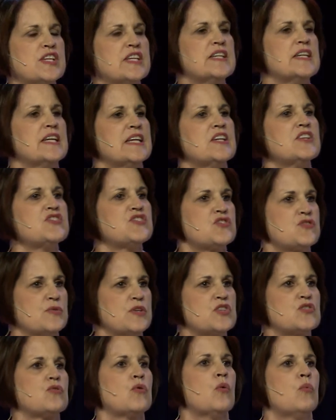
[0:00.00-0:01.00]
in
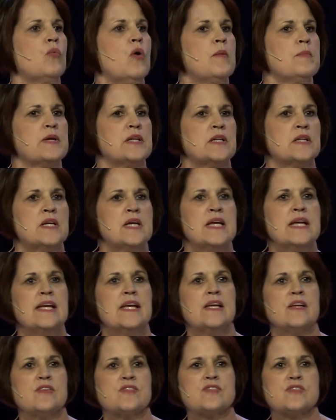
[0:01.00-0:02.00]
history to a woman
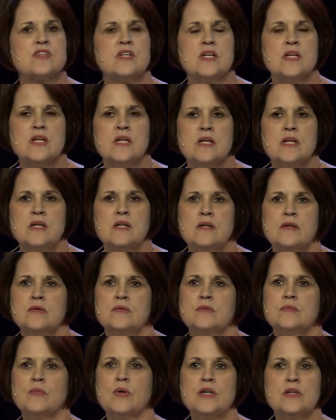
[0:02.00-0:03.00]
is,
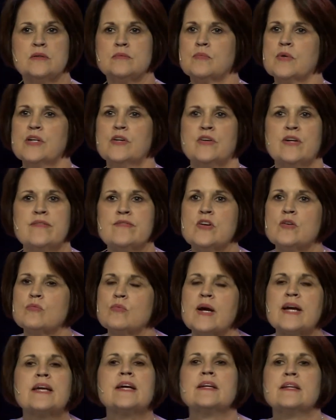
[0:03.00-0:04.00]
well, we don't even
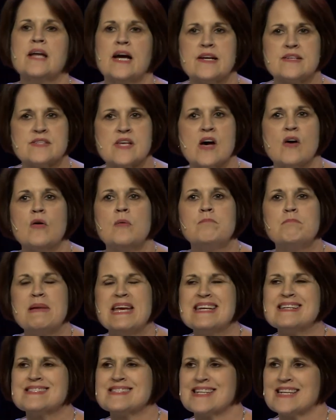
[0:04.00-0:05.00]
recognize how
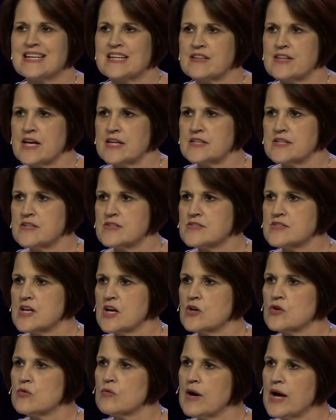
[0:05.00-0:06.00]
amazing that is,
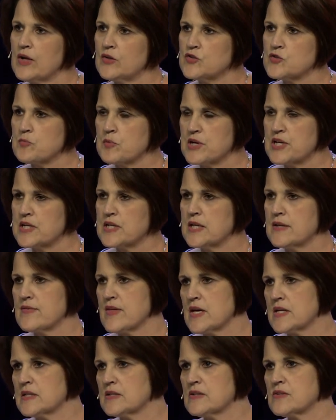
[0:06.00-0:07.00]
how groundbreaking
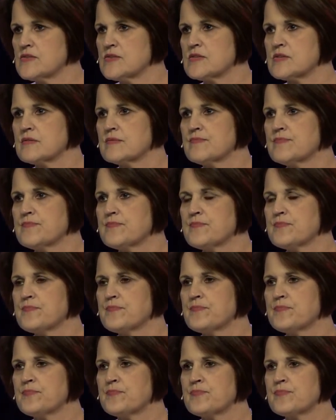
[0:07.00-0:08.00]
that is.
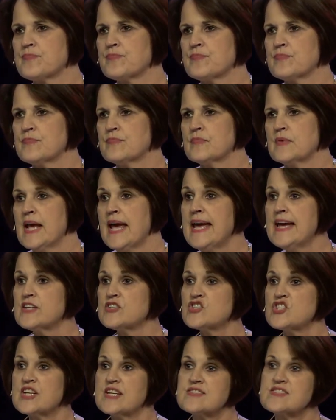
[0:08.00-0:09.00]

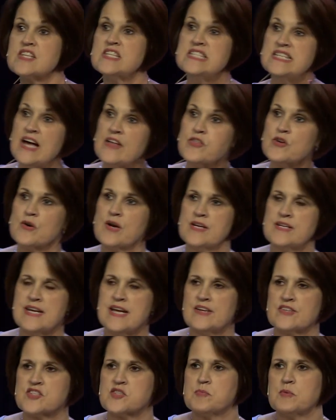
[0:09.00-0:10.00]
And she gets another
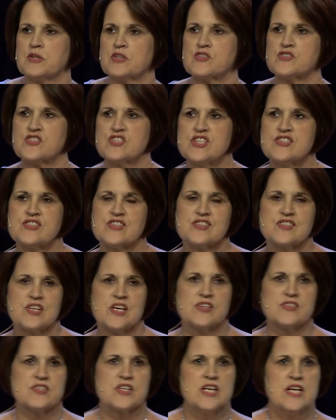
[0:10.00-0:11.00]
announcement because Jesus
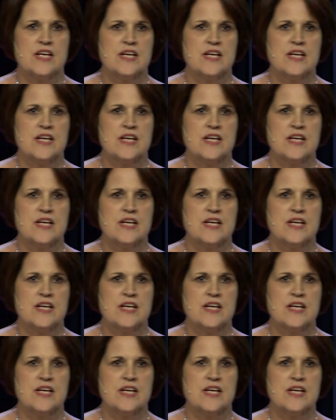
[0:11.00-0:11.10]
says,